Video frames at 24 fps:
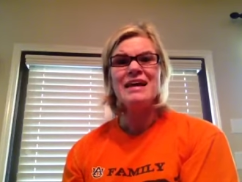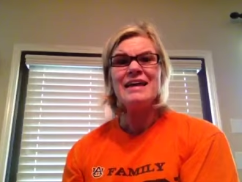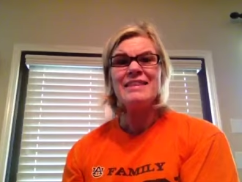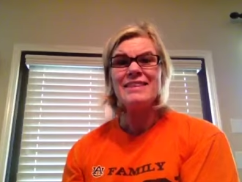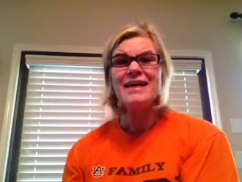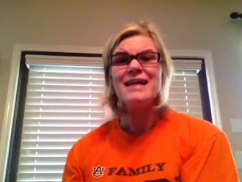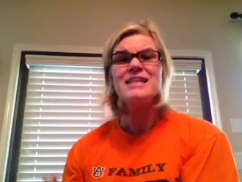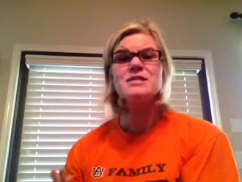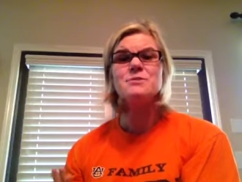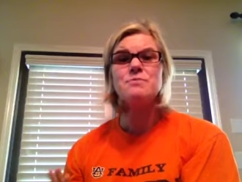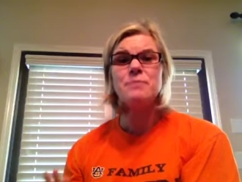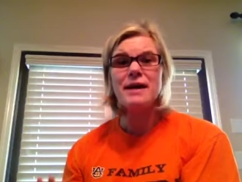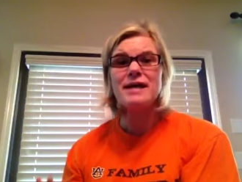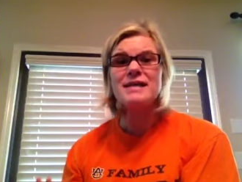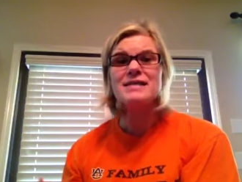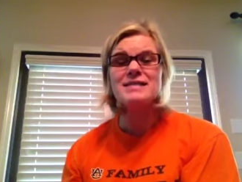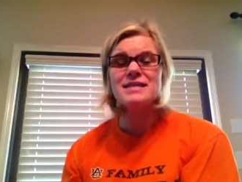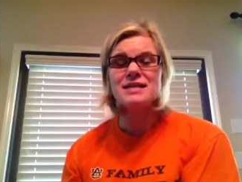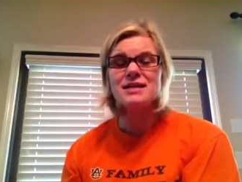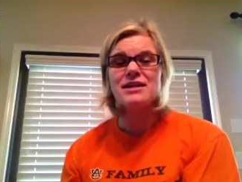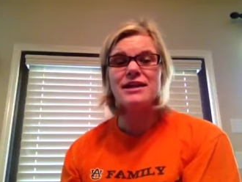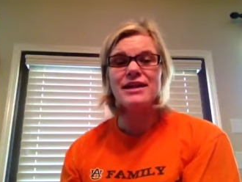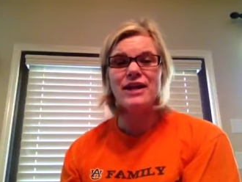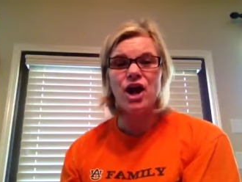that's
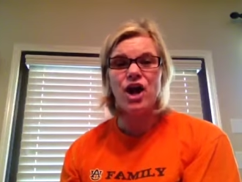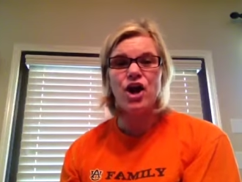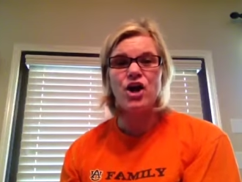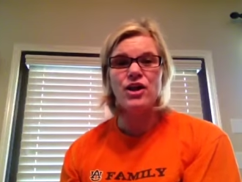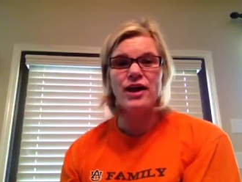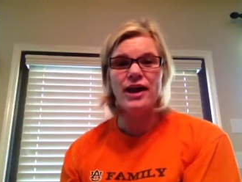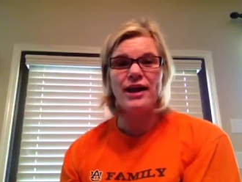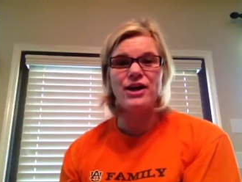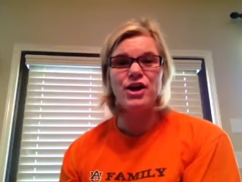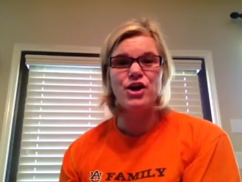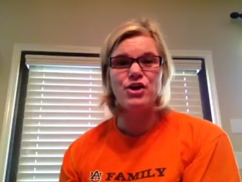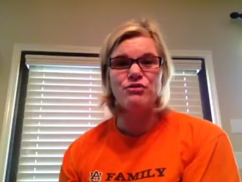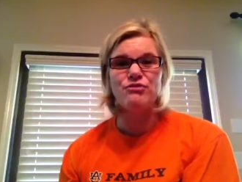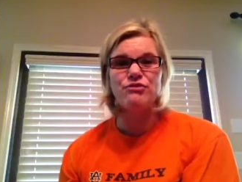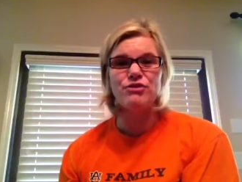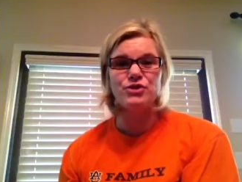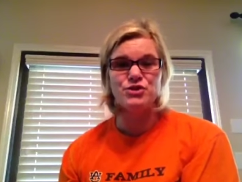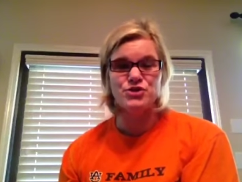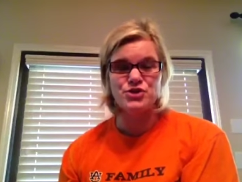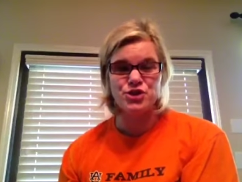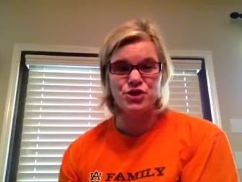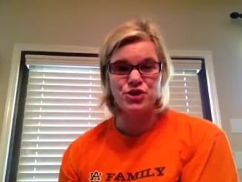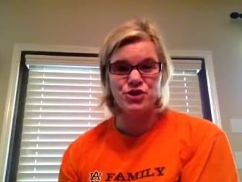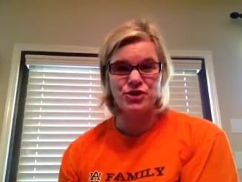basically all I know for
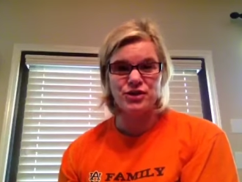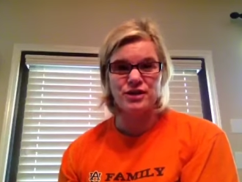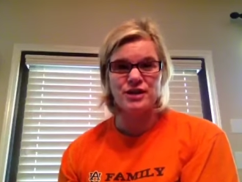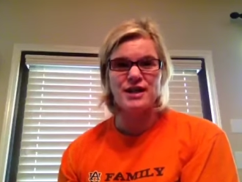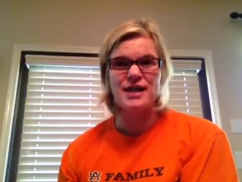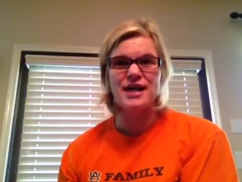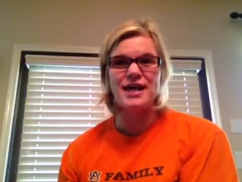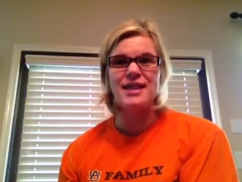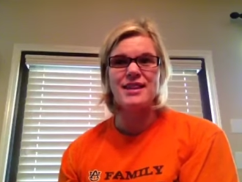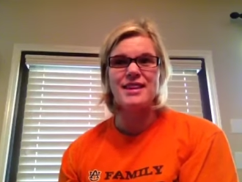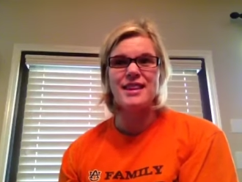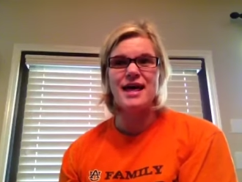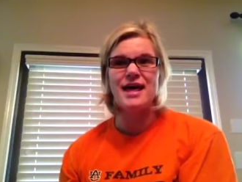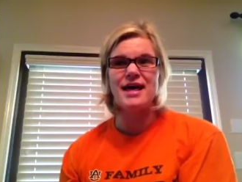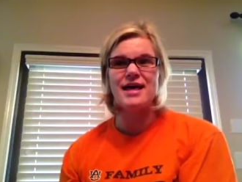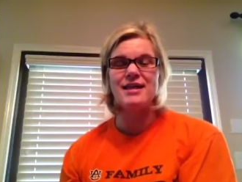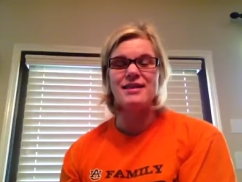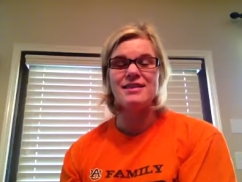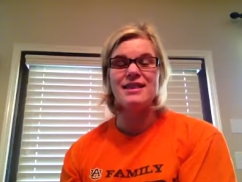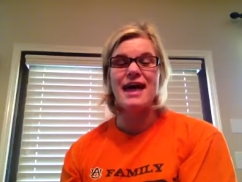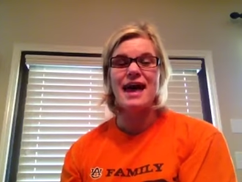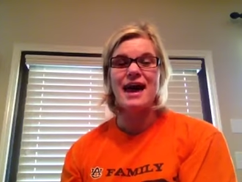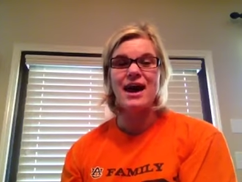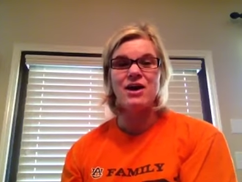certain, that
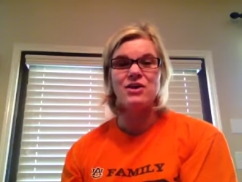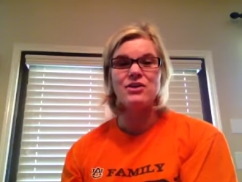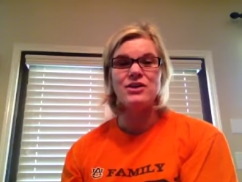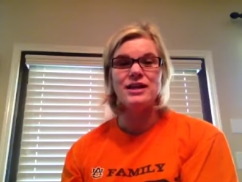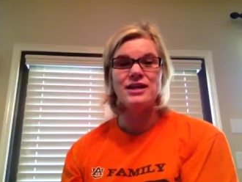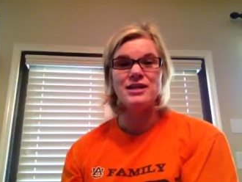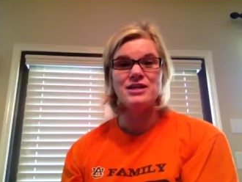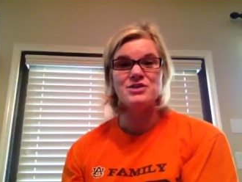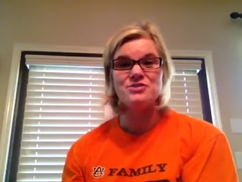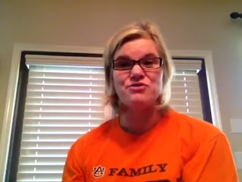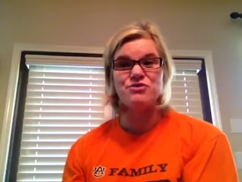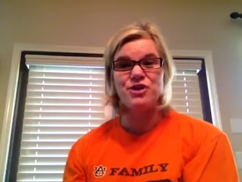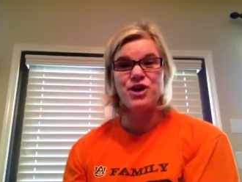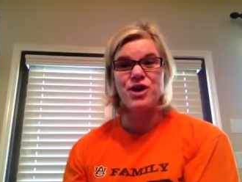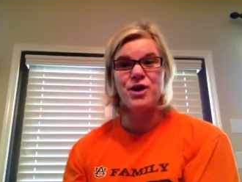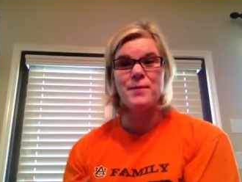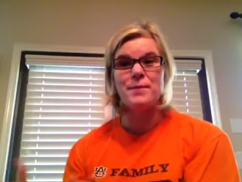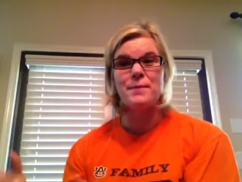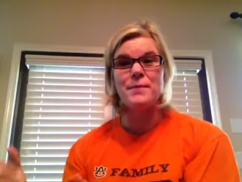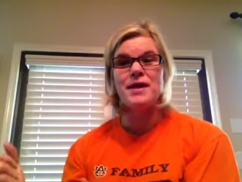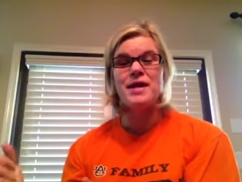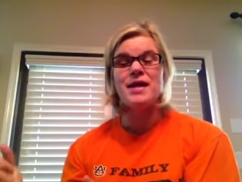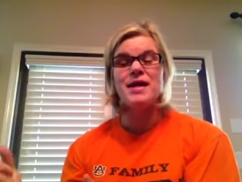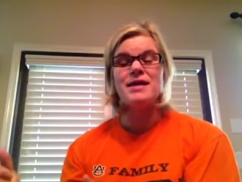the outlet is
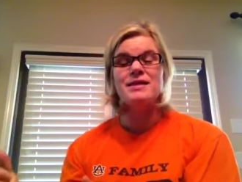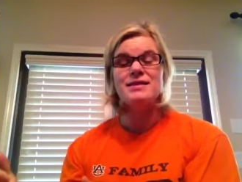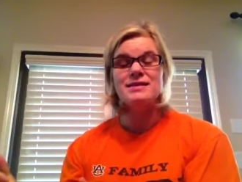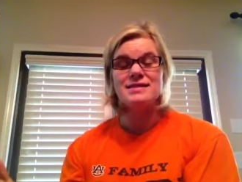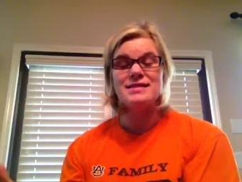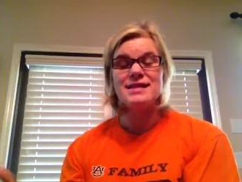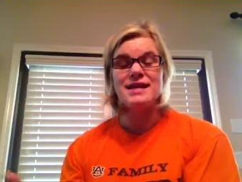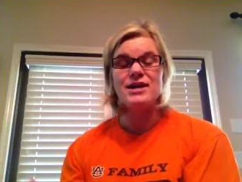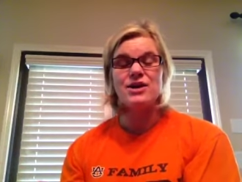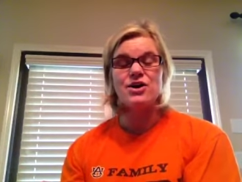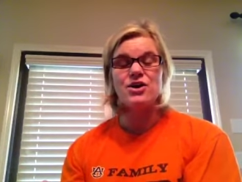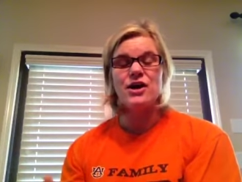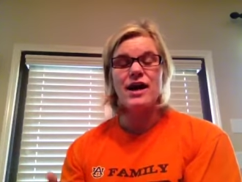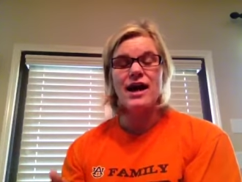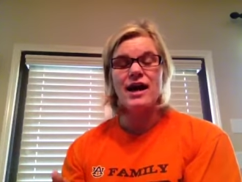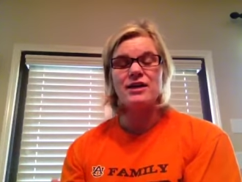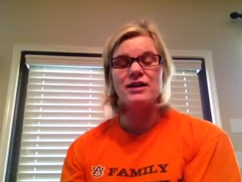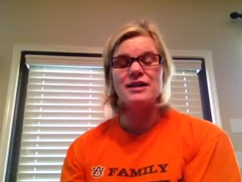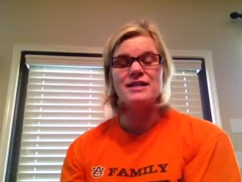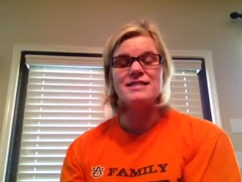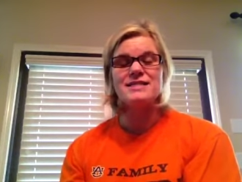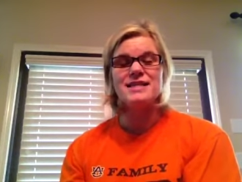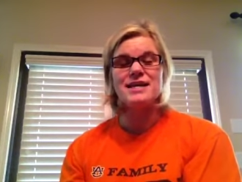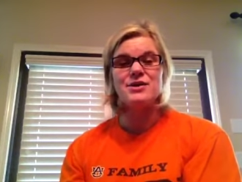from the sale,
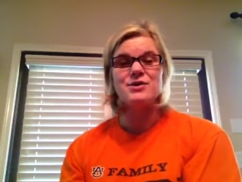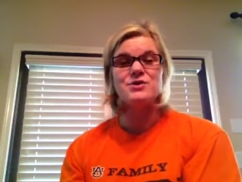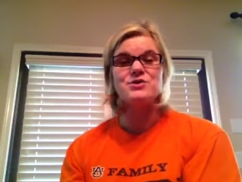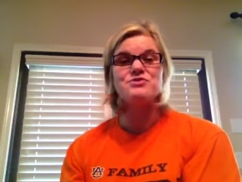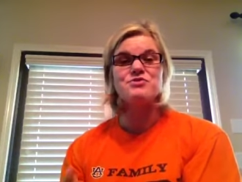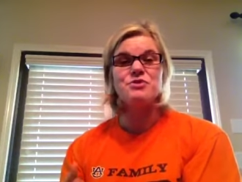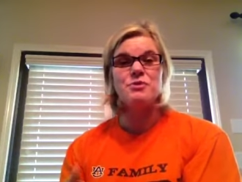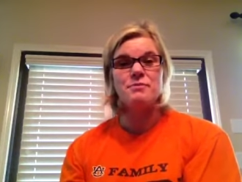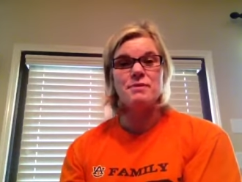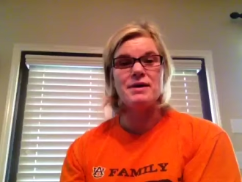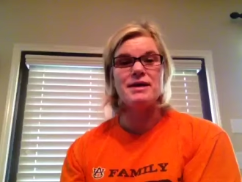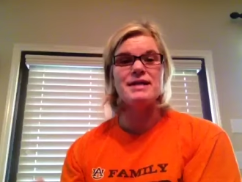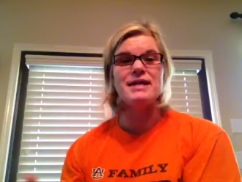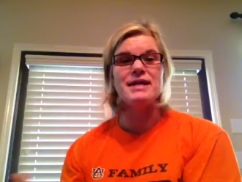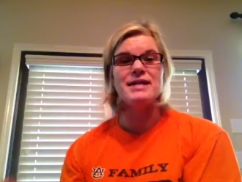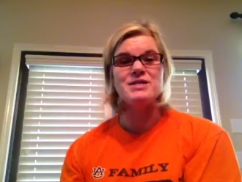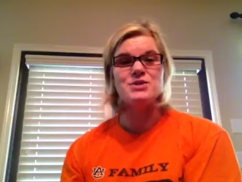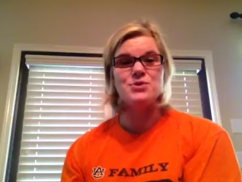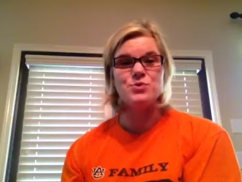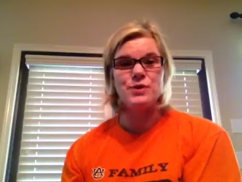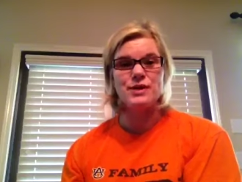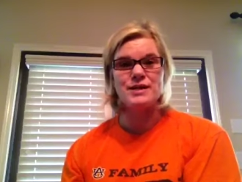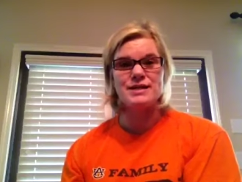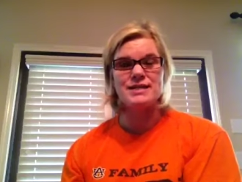outlet sale is from Monday
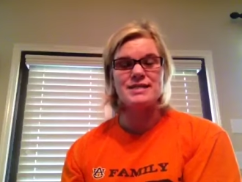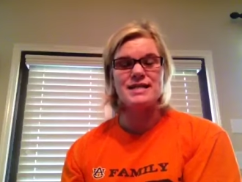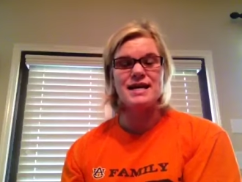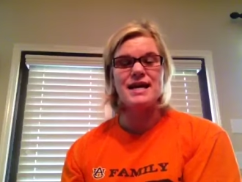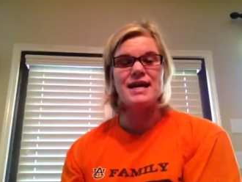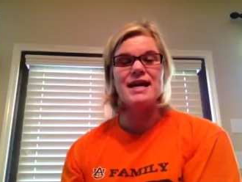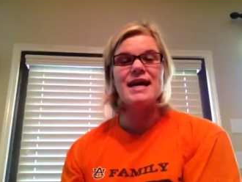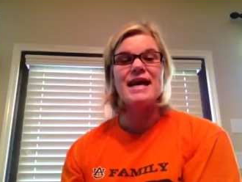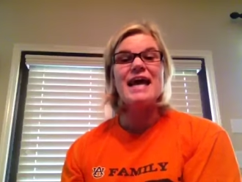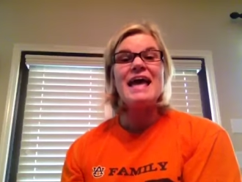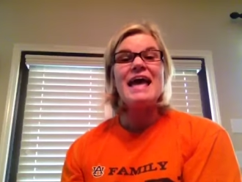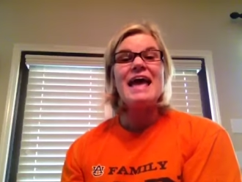to Wednesday.